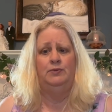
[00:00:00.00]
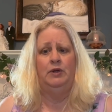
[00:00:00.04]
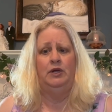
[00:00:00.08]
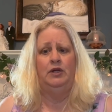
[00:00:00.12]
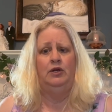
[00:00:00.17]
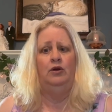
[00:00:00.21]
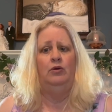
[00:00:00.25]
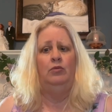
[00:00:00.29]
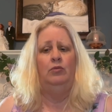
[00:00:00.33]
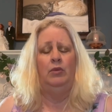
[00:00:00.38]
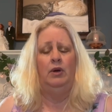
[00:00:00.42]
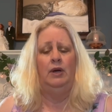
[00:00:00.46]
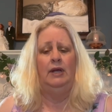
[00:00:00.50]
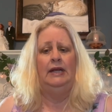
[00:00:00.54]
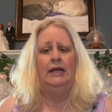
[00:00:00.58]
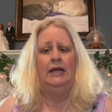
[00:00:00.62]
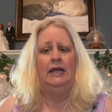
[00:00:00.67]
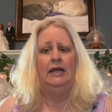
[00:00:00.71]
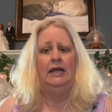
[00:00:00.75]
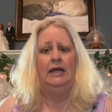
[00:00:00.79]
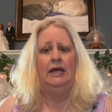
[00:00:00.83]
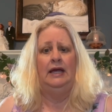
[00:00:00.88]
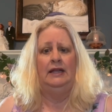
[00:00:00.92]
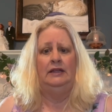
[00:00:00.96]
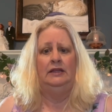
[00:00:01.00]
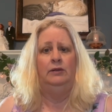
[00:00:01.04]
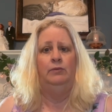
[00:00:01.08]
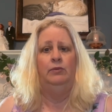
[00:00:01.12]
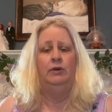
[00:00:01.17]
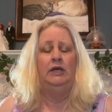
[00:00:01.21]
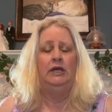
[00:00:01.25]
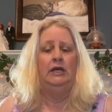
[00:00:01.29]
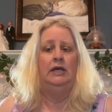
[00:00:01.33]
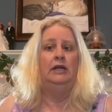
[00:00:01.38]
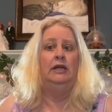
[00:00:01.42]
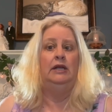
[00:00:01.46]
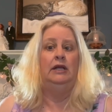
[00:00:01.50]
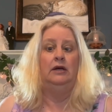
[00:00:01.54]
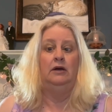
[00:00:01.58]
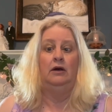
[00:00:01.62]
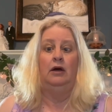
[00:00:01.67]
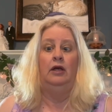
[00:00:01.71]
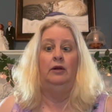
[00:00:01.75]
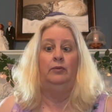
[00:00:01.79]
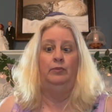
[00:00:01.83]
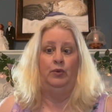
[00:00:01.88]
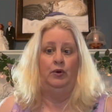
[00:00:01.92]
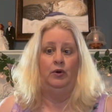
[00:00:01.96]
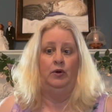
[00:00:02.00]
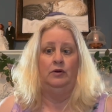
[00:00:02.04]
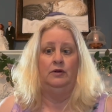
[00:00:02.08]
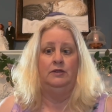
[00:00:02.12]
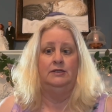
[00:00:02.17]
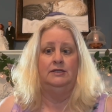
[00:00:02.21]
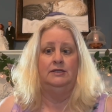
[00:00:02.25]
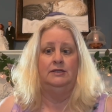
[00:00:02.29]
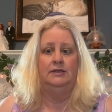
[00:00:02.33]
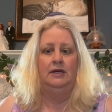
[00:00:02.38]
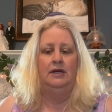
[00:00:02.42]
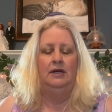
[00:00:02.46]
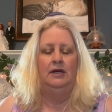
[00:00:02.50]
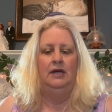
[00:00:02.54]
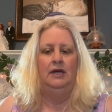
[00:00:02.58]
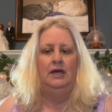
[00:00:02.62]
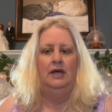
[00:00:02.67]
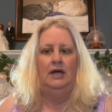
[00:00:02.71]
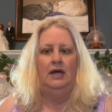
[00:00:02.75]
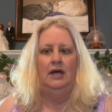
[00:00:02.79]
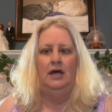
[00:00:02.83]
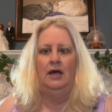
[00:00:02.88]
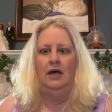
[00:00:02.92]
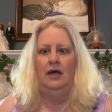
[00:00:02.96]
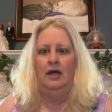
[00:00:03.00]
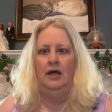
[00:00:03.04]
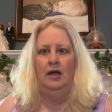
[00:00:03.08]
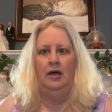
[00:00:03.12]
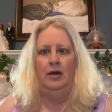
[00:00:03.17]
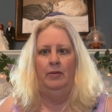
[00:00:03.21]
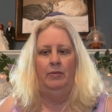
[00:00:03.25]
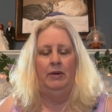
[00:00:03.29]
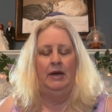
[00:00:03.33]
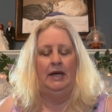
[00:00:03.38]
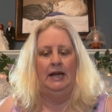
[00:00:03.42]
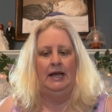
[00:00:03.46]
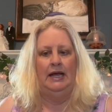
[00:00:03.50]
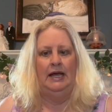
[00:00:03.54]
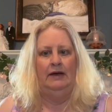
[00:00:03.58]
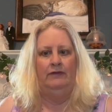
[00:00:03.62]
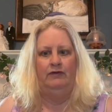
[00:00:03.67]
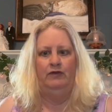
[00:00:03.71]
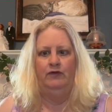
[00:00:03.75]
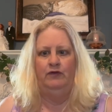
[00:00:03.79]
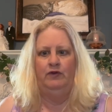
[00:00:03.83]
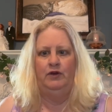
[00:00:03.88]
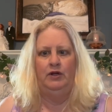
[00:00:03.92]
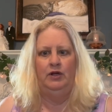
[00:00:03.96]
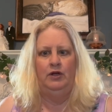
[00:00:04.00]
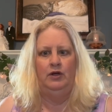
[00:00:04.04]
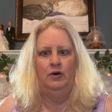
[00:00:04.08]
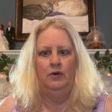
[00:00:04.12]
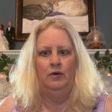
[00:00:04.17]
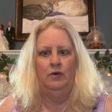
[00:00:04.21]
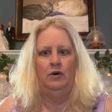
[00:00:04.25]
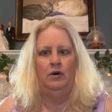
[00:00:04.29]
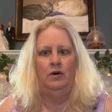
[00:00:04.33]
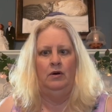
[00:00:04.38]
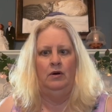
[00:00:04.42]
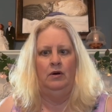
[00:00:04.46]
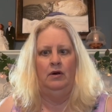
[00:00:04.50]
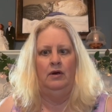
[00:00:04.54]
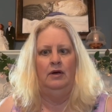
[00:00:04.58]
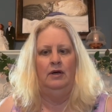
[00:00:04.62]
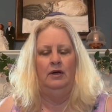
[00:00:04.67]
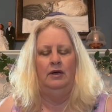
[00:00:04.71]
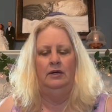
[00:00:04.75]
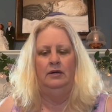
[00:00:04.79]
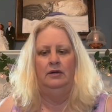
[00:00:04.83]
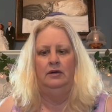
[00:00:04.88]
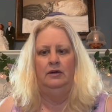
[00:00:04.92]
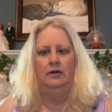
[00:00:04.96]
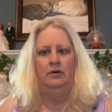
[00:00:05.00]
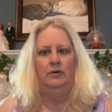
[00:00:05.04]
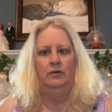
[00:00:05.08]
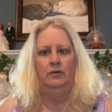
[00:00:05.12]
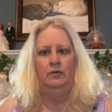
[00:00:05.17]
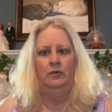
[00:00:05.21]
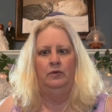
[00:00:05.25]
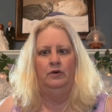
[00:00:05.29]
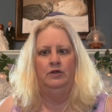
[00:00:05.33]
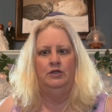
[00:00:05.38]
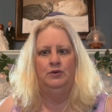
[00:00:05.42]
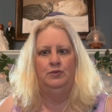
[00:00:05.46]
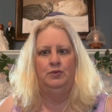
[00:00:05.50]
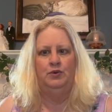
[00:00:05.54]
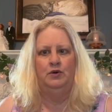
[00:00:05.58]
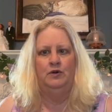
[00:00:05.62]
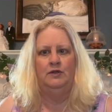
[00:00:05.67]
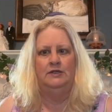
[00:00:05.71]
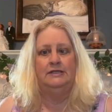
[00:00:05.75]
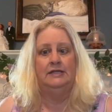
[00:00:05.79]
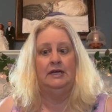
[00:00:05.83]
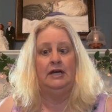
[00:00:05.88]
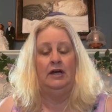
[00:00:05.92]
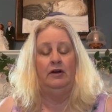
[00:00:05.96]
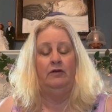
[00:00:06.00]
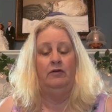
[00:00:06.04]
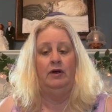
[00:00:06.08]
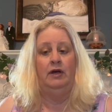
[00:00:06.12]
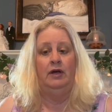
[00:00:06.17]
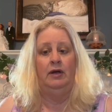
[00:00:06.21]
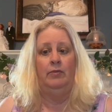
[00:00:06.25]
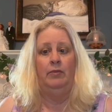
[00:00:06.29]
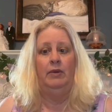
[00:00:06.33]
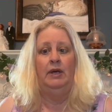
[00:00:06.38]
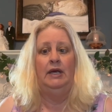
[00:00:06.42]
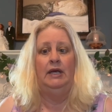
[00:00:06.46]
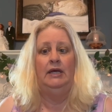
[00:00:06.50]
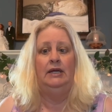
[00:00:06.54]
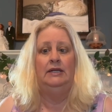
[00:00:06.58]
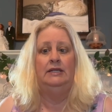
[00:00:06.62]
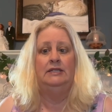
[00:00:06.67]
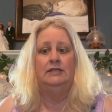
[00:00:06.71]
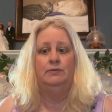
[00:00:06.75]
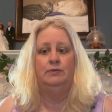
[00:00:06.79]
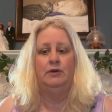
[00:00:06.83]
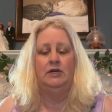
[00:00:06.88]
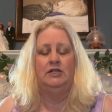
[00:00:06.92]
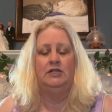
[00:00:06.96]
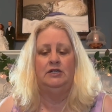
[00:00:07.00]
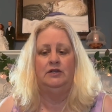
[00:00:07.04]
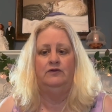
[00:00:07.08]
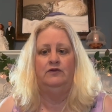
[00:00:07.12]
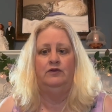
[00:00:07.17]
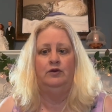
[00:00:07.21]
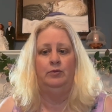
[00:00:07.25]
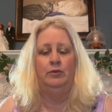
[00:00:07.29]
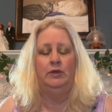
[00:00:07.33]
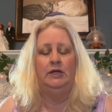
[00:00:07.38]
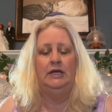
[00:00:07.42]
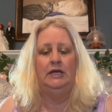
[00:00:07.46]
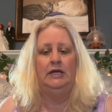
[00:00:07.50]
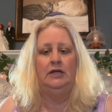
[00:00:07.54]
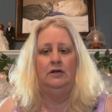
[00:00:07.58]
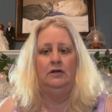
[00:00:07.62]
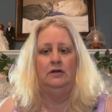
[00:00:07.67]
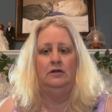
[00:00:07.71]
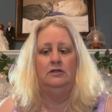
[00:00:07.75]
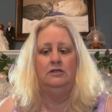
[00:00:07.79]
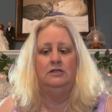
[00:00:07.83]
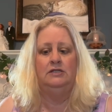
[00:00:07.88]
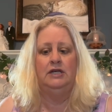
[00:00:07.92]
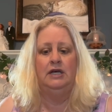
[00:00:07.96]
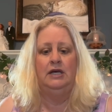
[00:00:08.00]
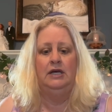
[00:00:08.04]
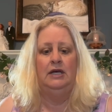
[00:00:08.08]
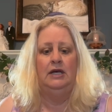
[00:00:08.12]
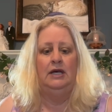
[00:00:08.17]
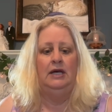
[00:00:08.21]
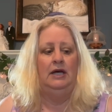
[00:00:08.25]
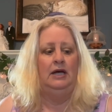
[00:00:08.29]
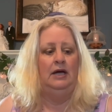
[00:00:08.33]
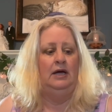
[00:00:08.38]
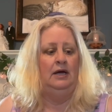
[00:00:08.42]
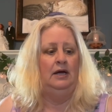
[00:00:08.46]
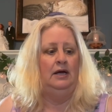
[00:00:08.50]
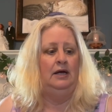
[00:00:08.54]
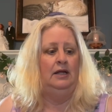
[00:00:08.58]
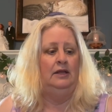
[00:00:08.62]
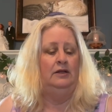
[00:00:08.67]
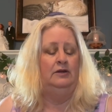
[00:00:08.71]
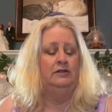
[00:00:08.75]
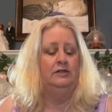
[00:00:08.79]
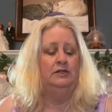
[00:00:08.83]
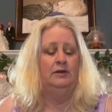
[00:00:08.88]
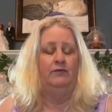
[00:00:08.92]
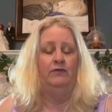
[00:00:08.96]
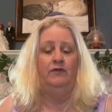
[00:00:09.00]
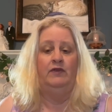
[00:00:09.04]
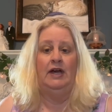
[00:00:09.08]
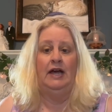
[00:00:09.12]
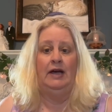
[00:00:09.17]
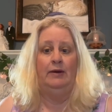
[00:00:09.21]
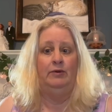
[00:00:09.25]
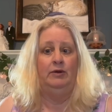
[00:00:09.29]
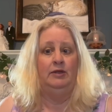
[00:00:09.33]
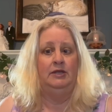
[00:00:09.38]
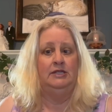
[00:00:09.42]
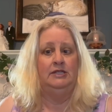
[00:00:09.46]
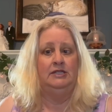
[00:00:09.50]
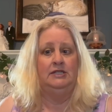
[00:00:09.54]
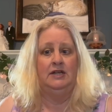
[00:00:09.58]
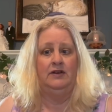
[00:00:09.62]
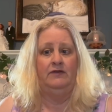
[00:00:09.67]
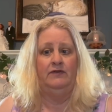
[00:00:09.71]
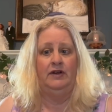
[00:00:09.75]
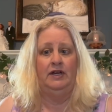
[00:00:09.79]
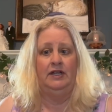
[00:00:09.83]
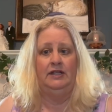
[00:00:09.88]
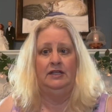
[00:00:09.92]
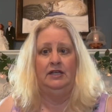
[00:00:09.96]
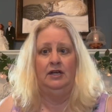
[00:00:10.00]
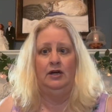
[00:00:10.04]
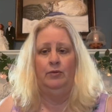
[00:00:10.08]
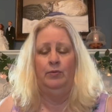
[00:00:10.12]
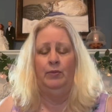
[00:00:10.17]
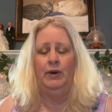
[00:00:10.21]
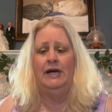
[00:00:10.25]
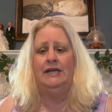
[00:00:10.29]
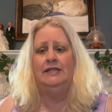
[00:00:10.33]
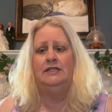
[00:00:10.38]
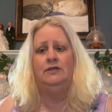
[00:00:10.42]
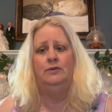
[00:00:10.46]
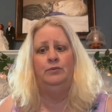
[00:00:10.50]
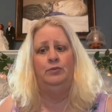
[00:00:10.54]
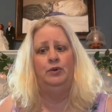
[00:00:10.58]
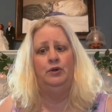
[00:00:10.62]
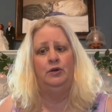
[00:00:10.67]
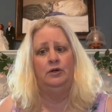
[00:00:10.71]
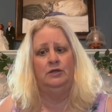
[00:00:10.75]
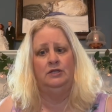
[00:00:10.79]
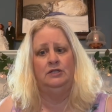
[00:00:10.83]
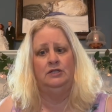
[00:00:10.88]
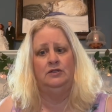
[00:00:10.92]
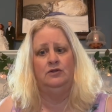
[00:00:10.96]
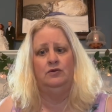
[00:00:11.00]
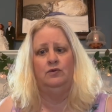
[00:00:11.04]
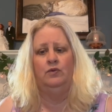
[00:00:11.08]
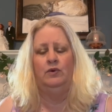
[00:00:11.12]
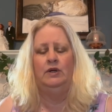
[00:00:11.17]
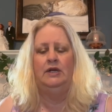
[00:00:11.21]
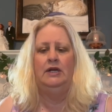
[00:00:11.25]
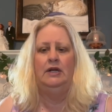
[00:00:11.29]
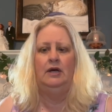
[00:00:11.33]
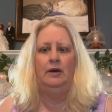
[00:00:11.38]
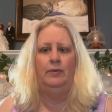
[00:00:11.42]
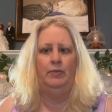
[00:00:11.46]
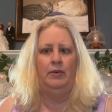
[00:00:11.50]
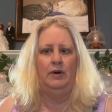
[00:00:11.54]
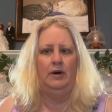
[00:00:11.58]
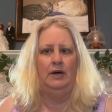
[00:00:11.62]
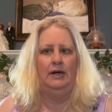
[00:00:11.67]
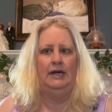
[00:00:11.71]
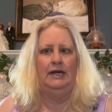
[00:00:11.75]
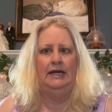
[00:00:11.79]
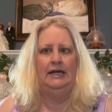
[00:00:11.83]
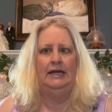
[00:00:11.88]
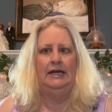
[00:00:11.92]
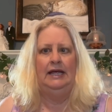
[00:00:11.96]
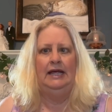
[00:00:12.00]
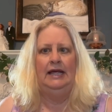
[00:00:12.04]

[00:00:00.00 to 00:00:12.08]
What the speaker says: your money at the beginning on books. And I have a video on which books I recommend, especially for beginners. There's some fabulous stuff out there. Buy some books, read up on it,